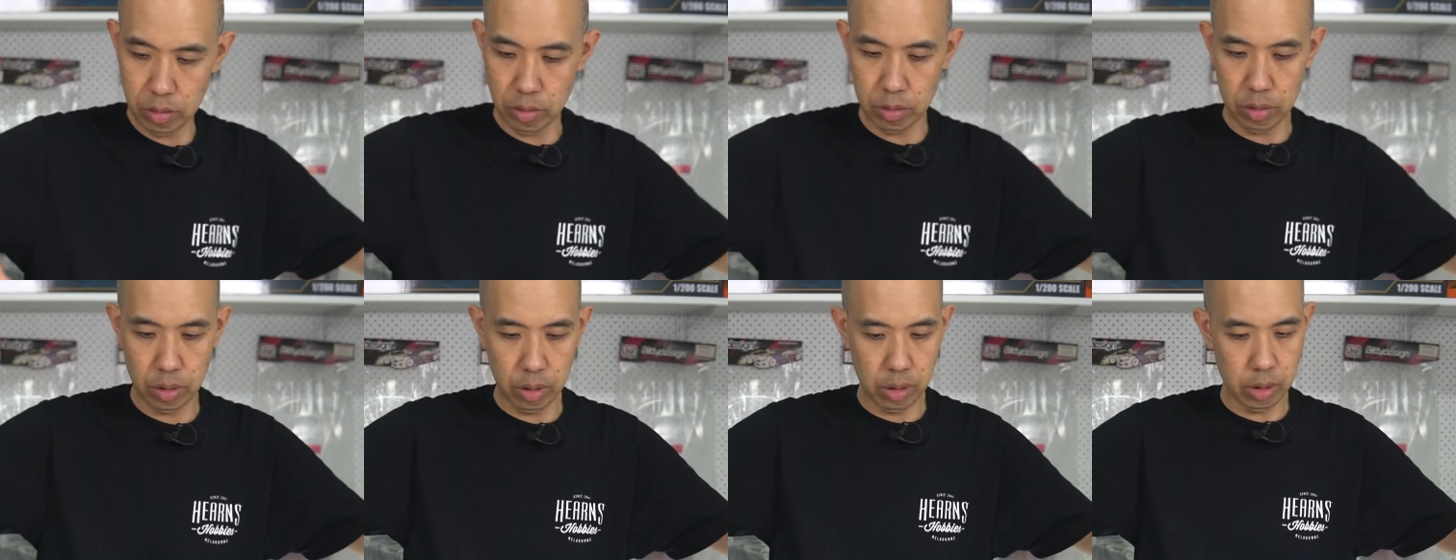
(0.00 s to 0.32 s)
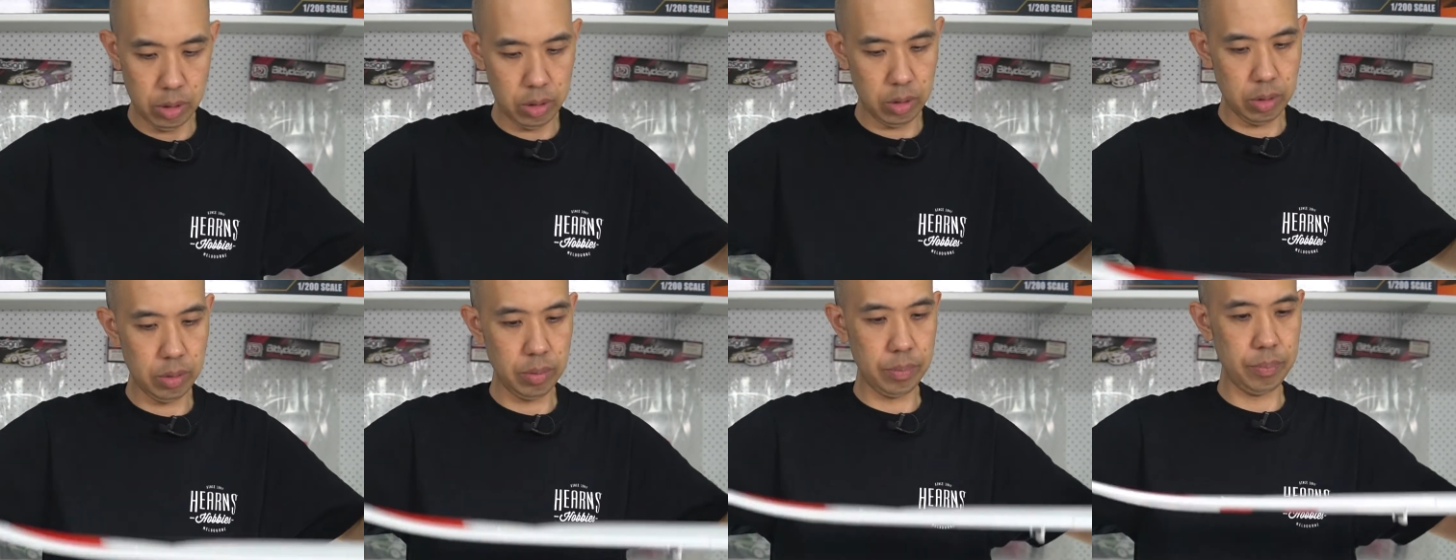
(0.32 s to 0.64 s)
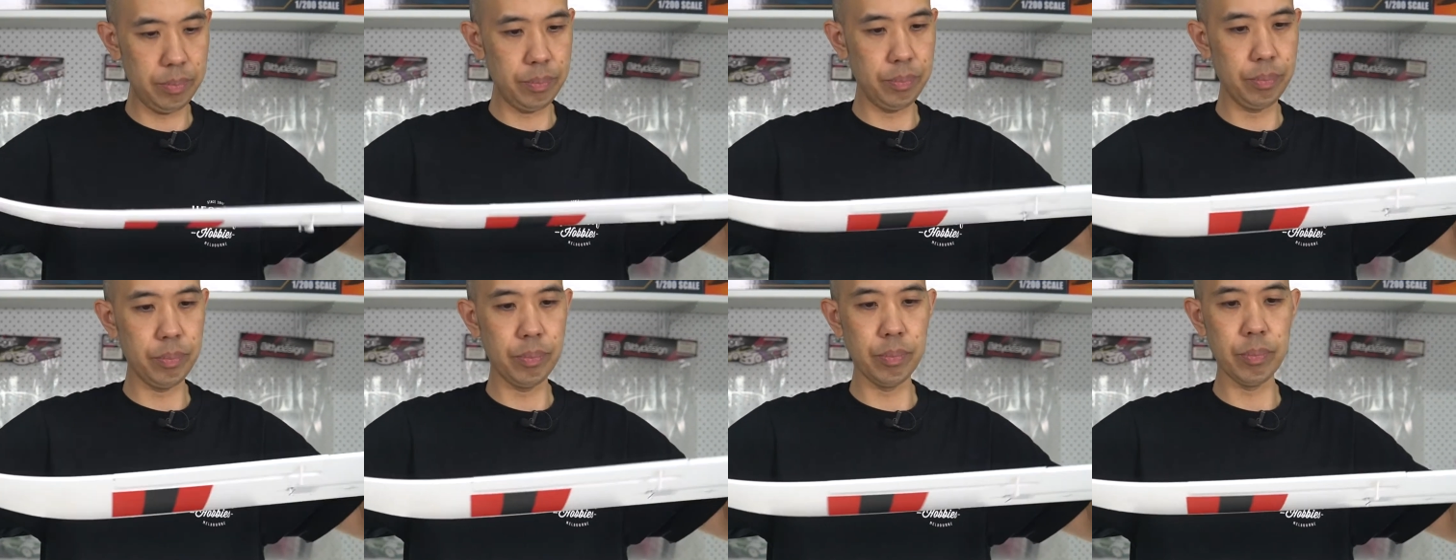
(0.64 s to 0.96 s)
side,
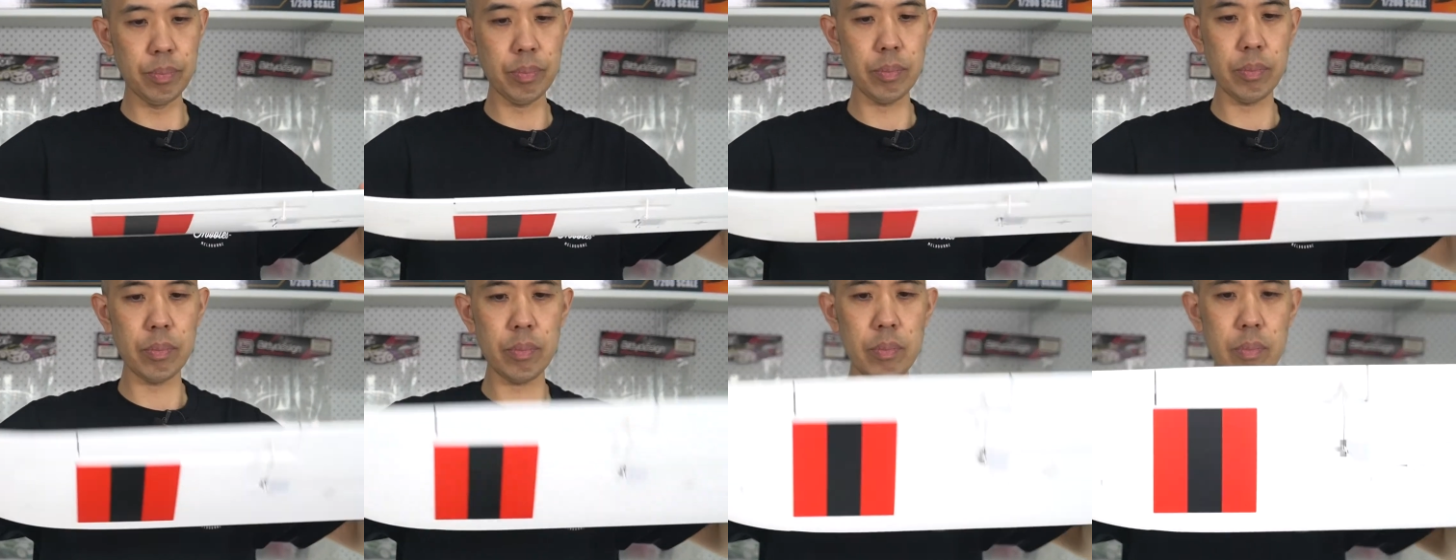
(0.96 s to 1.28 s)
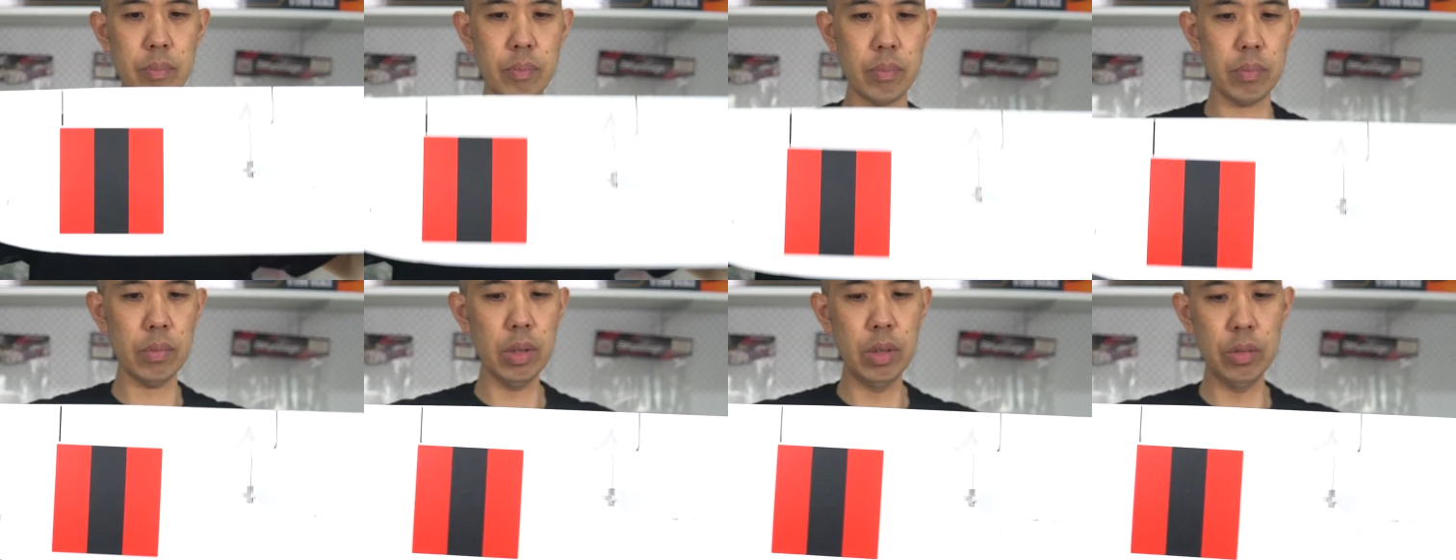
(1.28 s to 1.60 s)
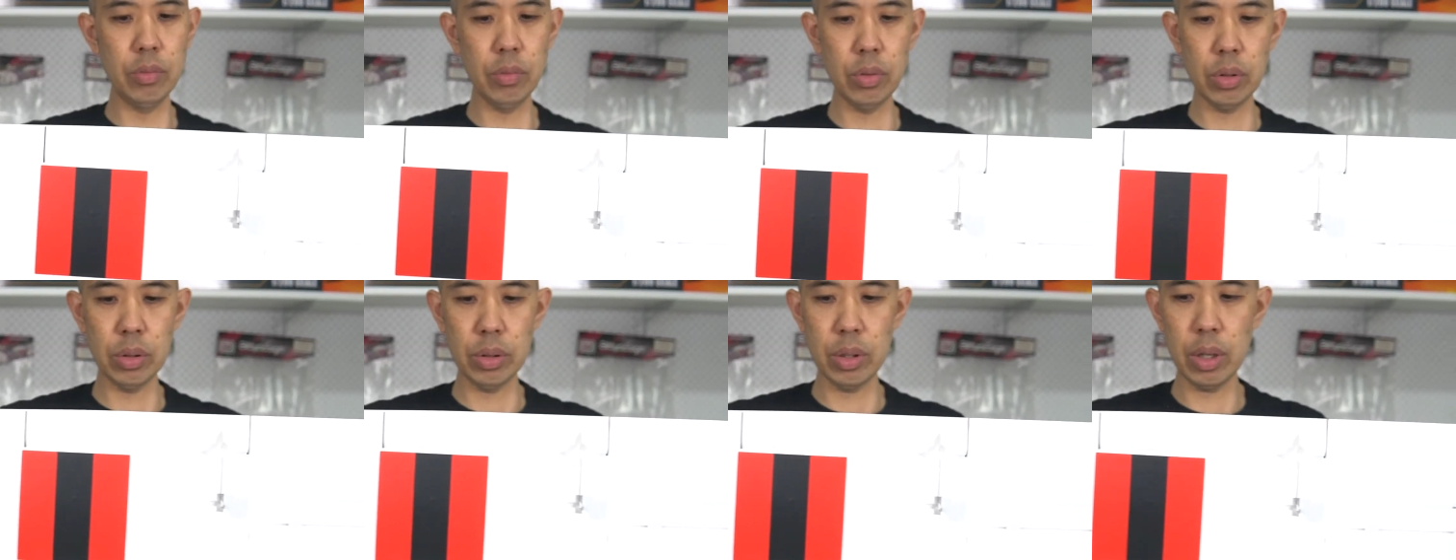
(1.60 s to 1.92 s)

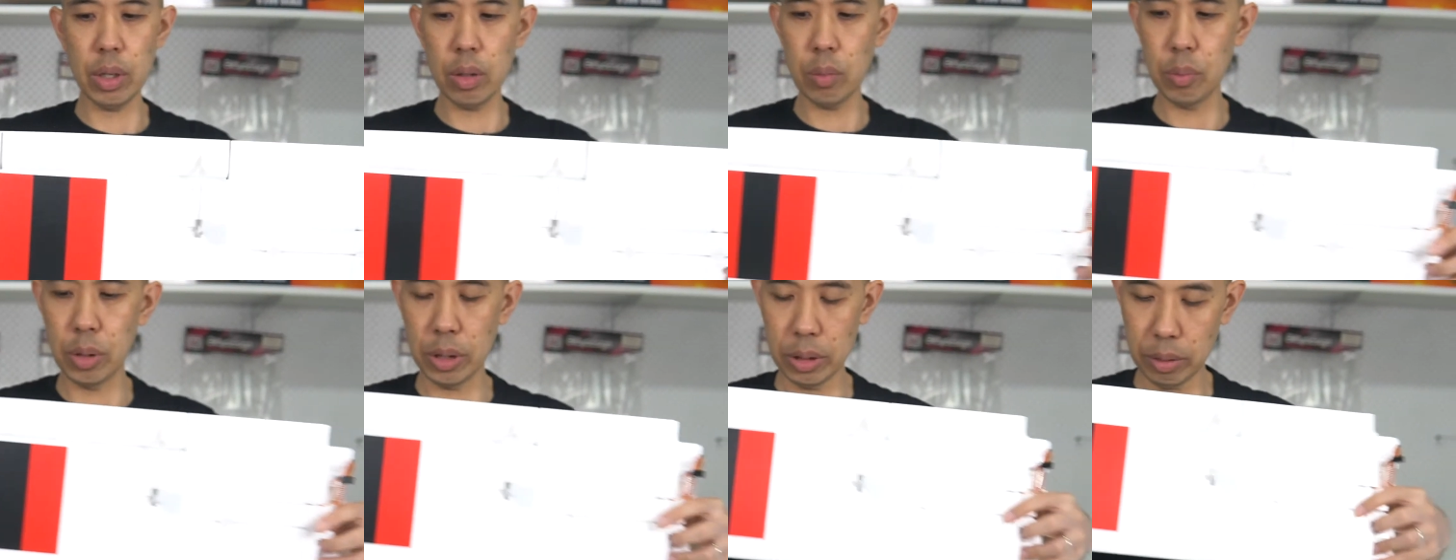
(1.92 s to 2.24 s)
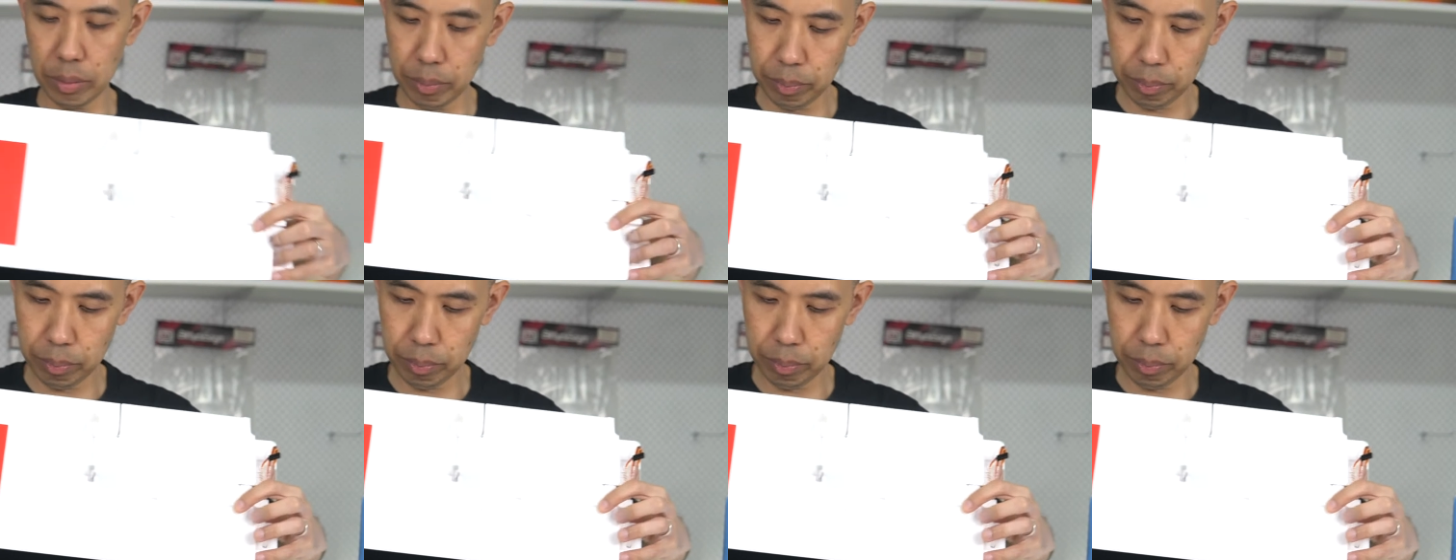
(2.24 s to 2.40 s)
you've got the other one.